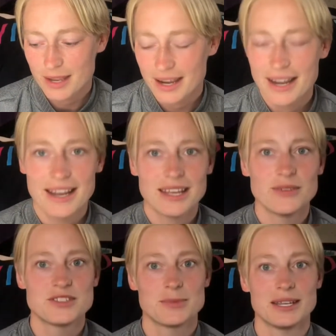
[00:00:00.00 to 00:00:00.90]
I
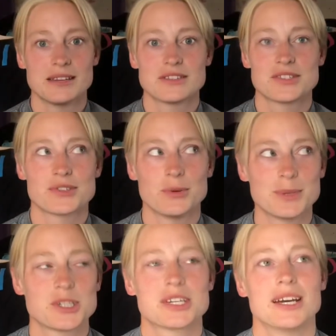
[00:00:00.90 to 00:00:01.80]
have spent so
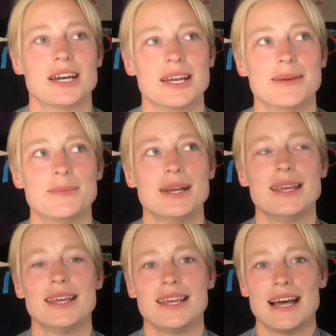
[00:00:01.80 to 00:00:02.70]
much time,
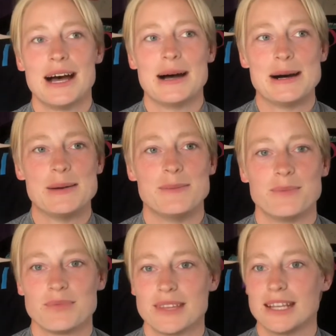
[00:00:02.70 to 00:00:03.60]

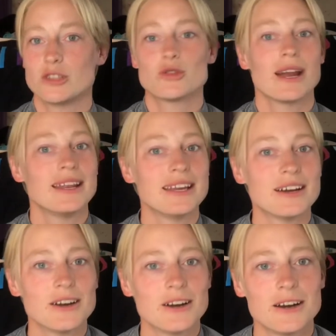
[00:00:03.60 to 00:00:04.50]
like training
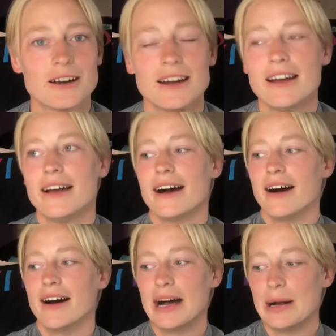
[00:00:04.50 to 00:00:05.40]
her,
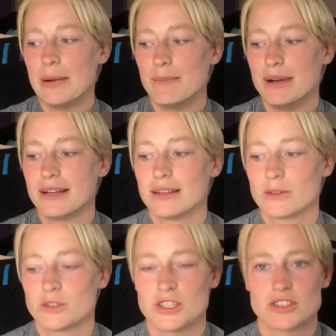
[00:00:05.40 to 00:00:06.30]

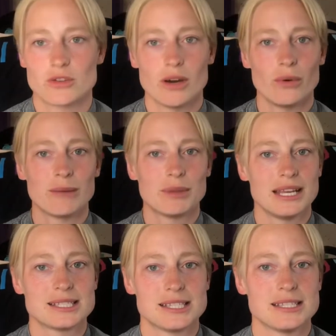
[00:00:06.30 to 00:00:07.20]
just going
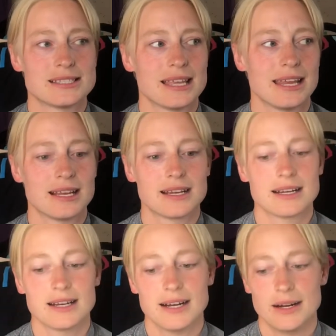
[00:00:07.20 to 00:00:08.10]
places like
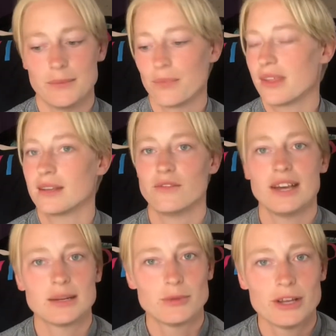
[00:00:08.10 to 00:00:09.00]

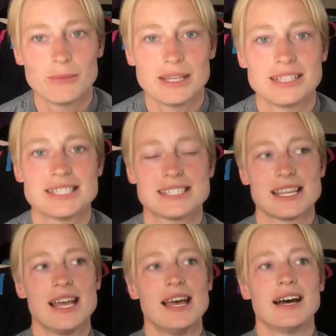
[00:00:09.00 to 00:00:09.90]
vet appointments,
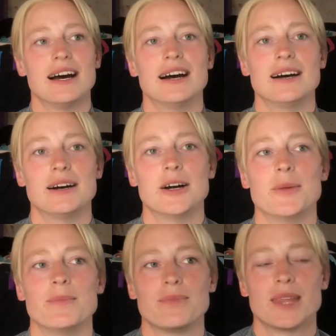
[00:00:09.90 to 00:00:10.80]

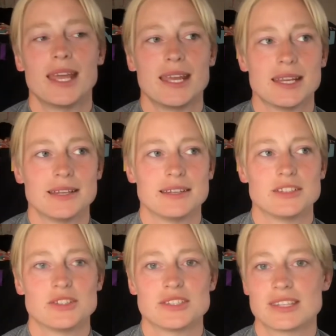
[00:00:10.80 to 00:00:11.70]
and
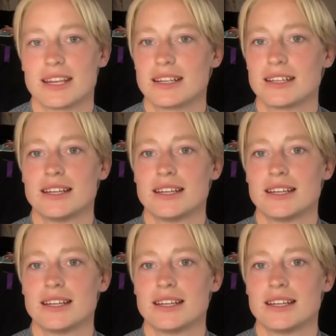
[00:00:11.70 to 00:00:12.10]
just like